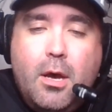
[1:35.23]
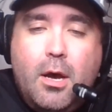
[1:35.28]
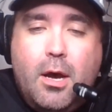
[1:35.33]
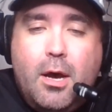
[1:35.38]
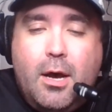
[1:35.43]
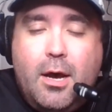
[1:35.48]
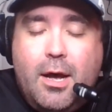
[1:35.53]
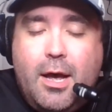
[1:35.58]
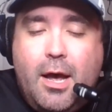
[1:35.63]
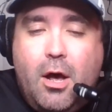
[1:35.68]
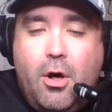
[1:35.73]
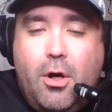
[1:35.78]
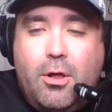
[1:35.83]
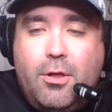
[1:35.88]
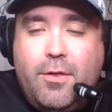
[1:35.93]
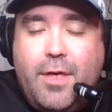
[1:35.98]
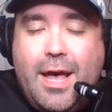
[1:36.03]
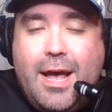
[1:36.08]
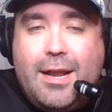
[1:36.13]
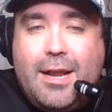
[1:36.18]
Uh,
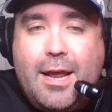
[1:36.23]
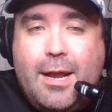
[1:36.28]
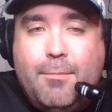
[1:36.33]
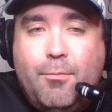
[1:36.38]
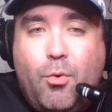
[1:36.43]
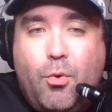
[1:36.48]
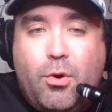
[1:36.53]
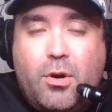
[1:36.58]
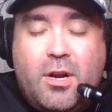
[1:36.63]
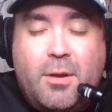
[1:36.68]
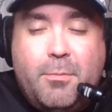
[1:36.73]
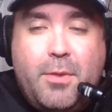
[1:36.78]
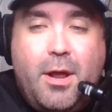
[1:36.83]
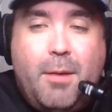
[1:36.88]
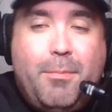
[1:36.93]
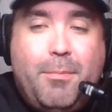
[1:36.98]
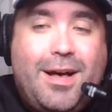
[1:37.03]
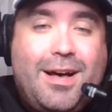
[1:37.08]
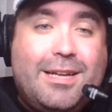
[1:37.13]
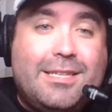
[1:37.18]
all that and more coming
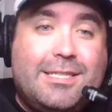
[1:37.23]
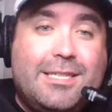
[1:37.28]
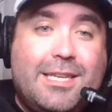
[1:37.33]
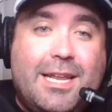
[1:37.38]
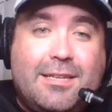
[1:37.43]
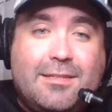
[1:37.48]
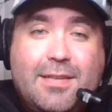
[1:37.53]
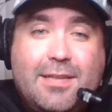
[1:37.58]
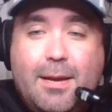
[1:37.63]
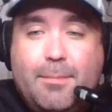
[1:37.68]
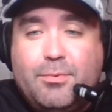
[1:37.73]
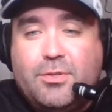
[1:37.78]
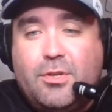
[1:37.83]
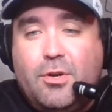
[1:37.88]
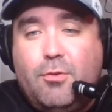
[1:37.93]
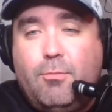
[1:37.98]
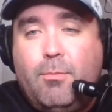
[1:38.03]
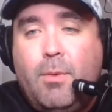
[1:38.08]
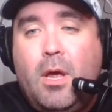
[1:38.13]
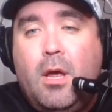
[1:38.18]
up on today's
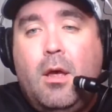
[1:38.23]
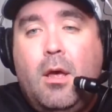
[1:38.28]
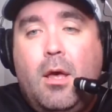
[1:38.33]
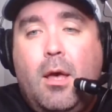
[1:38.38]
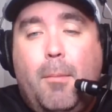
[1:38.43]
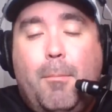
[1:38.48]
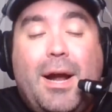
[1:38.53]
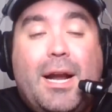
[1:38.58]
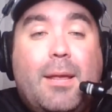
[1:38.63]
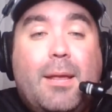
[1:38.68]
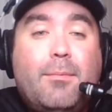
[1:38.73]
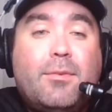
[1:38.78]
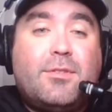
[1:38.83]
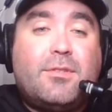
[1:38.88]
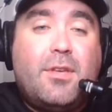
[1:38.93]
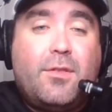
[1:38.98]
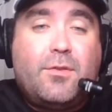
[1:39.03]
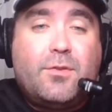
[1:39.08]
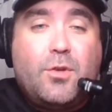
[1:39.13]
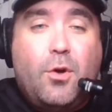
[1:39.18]
episode. My name is
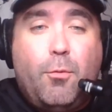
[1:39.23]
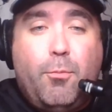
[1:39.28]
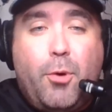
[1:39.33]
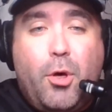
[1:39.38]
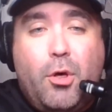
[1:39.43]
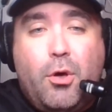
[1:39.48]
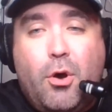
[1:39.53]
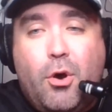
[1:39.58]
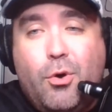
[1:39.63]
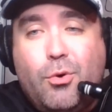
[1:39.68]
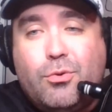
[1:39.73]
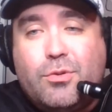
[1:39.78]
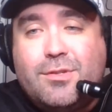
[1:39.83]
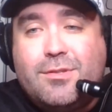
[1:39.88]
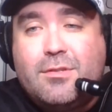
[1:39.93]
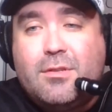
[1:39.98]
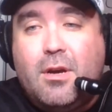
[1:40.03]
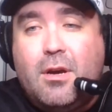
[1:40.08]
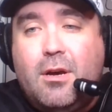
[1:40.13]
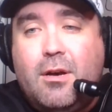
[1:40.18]
Seth Topal,
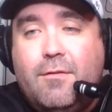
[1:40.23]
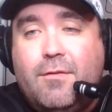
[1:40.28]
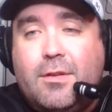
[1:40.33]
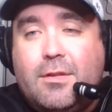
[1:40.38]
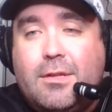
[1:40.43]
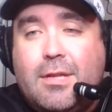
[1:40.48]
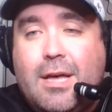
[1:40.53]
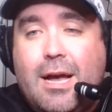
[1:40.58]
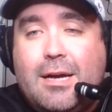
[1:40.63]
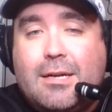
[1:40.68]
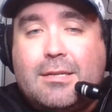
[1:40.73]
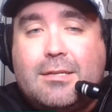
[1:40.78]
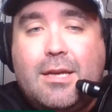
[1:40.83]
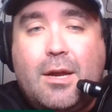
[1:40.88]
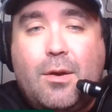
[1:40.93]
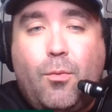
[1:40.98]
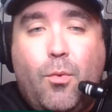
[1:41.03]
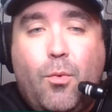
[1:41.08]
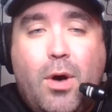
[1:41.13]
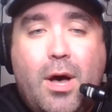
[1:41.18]
host of Locked
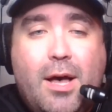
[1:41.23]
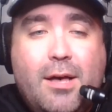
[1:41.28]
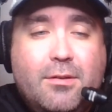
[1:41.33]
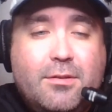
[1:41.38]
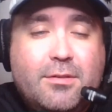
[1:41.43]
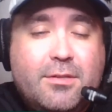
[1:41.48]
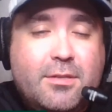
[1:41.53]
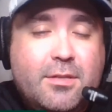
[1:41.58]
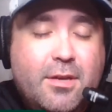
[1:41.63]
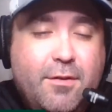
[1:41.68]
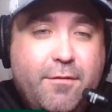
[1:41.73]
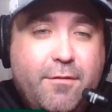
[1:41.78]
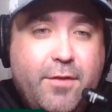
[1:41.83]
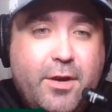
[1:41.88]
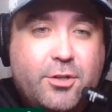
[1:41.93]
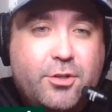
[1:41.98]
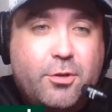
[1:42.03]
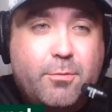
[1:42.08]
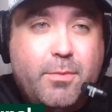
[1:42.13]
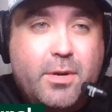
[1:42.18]
On Wild,
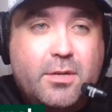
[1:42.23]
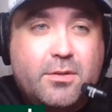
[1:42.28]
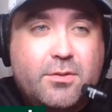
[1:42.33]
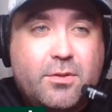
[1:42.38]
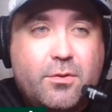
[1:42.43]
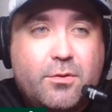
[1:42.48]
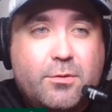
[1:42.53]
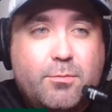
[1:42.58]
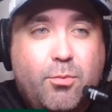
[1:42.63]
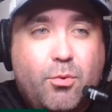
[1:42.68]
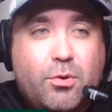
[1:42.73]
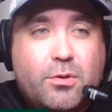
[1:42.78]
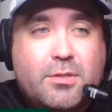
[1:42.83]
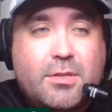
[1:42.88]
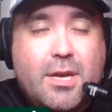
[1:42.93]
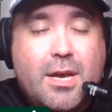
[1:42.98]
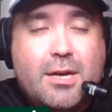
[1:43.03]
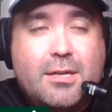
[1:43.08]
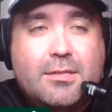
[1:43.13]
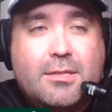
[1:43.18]
veteran Minnesota sports
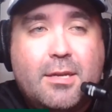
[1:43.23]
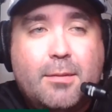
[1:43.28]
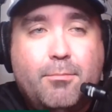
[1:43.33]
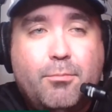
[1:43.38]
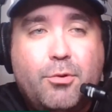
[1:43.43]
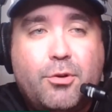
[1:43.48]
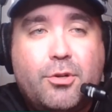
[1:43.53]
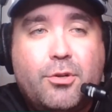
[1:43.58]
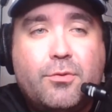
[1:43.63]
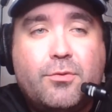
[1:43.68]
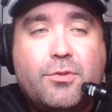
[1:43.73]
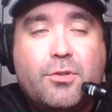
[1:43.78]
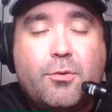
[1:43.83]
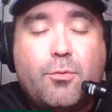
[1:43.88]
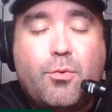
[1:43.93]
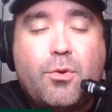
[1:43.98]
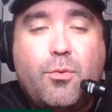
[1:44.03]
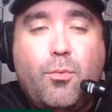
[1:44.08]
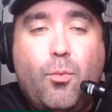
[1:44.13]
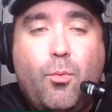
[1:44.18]
content producer
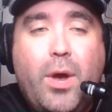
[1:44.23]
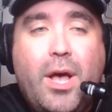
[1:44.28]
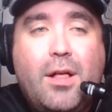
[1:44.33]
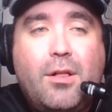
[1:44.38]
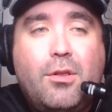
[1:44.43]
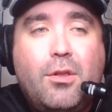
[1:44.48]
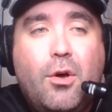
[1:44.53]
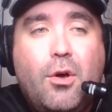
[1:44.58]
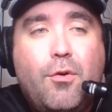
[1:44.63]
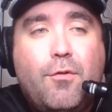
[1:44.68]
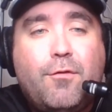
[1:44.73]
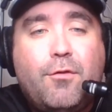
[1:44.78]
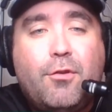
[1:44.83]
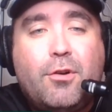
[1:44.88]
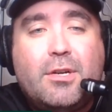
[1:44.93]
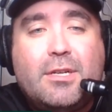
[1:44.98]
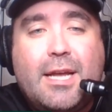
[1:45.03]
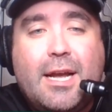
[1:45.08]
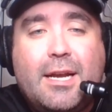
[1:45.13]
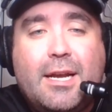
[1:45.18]
with well over
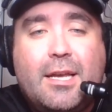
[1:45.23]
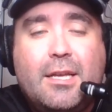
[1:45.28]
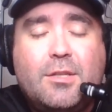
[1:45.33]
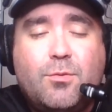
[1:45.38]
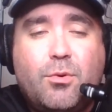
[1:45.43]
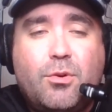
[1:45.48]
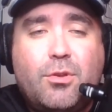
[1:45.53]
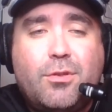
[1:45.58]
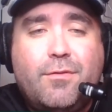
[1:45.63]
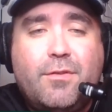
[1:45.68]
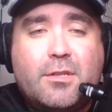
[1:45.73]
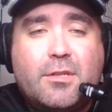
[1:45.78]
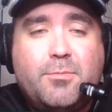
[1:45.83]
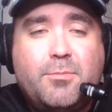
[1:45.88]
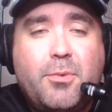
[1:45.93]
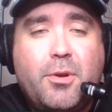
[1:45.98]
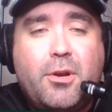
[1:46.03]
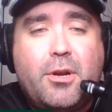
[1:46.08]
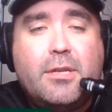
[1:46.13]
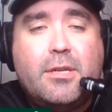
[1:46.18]
a decade's worth of
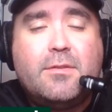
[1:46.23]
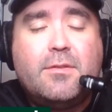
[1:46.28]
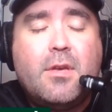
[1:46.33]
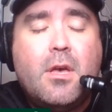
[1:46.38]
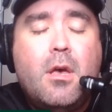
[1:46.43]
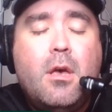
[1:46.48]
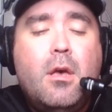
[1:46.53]
experience